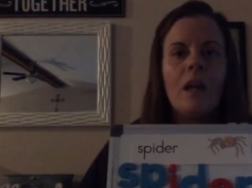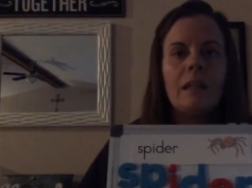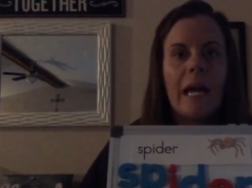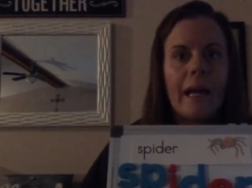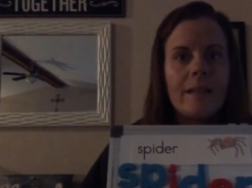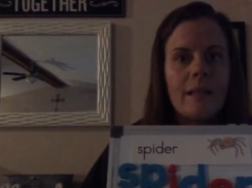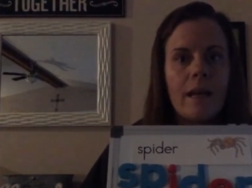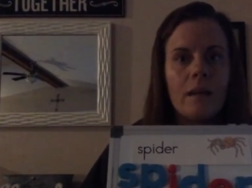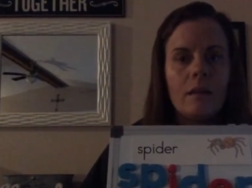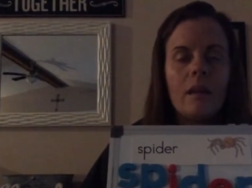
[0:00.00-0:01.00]
Like I
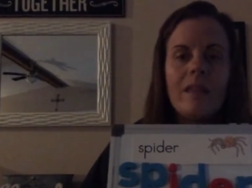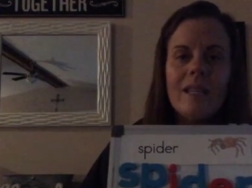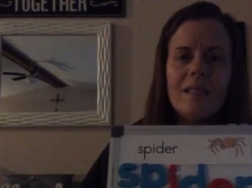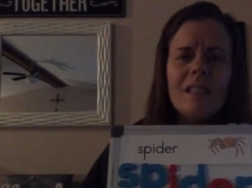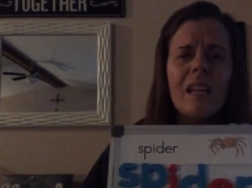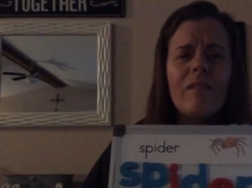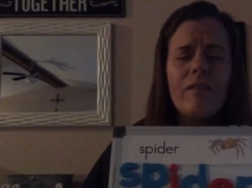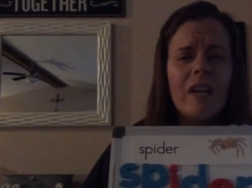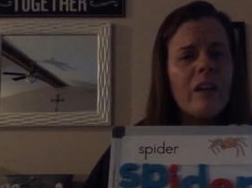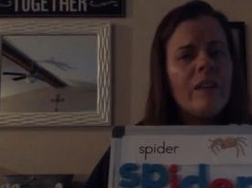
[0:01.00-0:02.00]
said, this is a
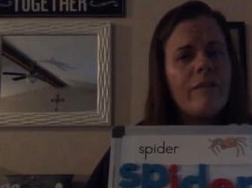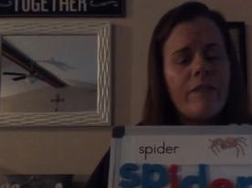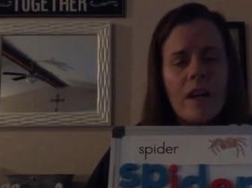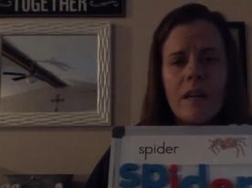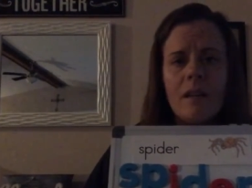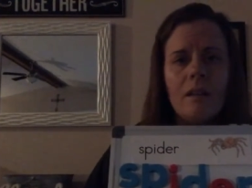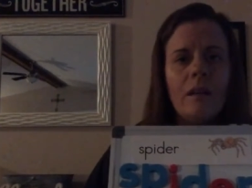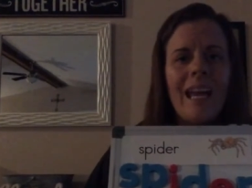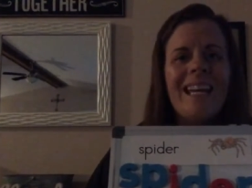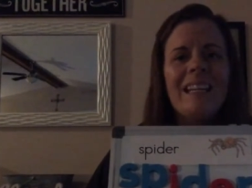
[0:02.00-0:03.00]
very fun
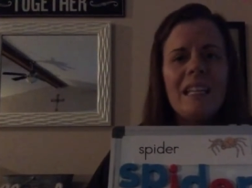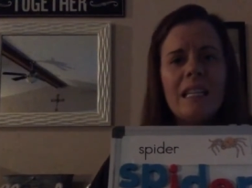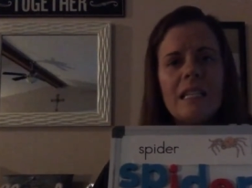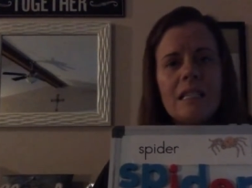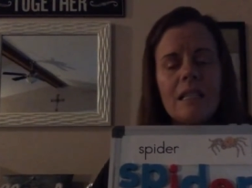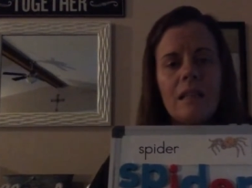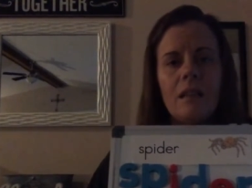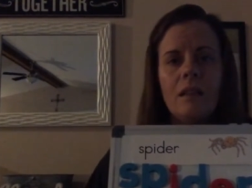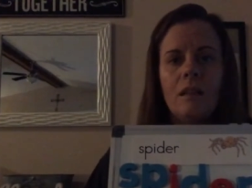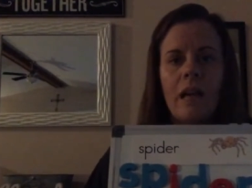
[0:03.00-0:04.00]
and easy
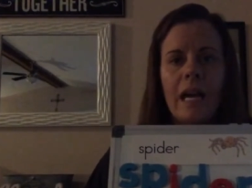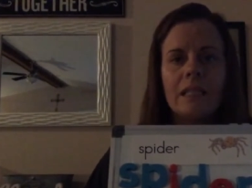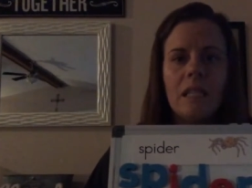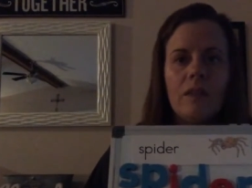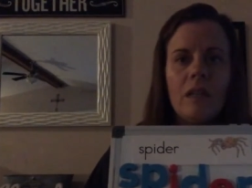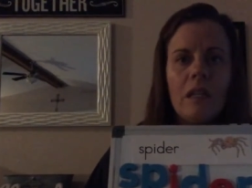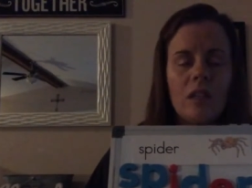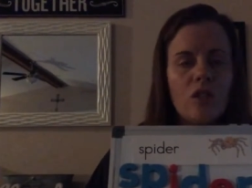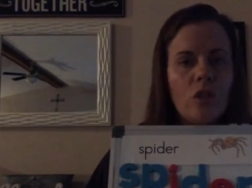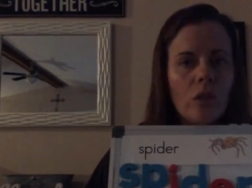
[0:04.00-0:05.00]
activity
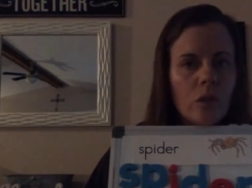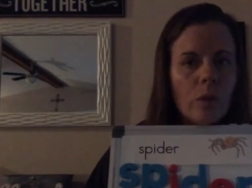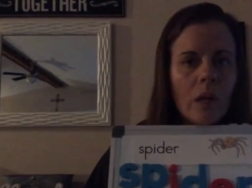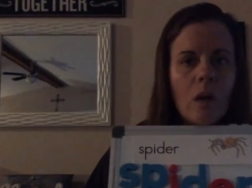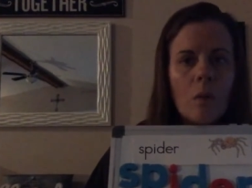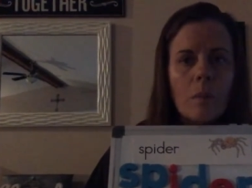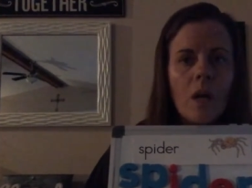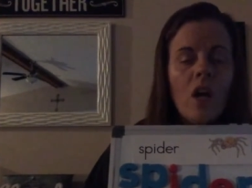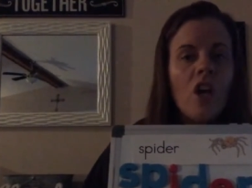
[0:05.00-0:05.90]
that you could do at home.